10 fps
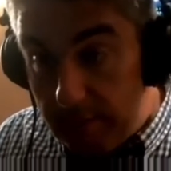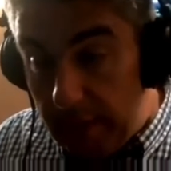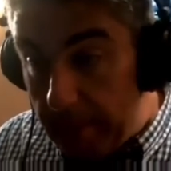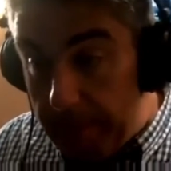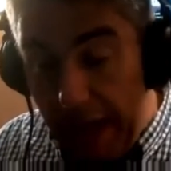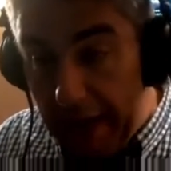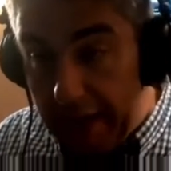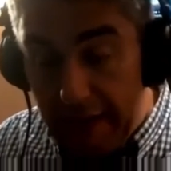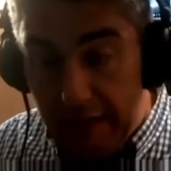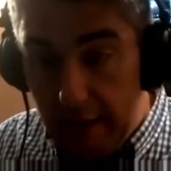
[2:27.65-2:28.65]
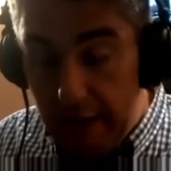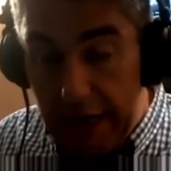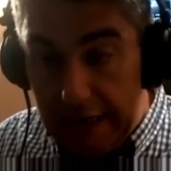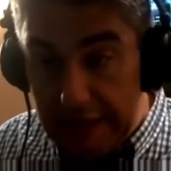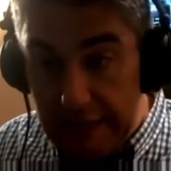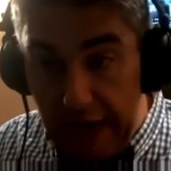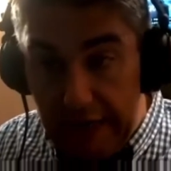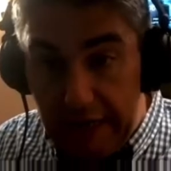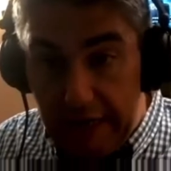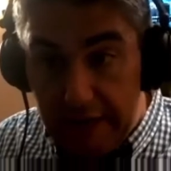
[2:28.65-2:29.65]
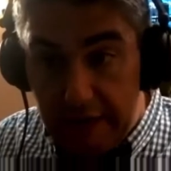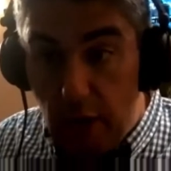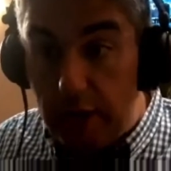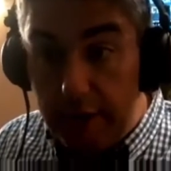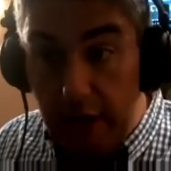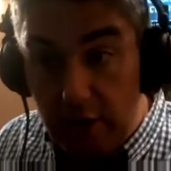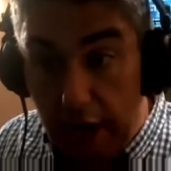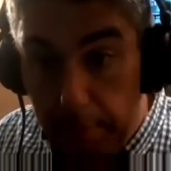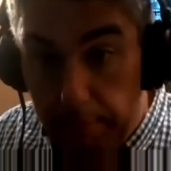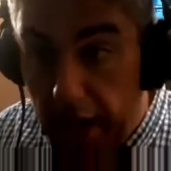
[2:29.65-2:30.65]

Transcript: Like back in the 80s and 90s, you had to touch it up.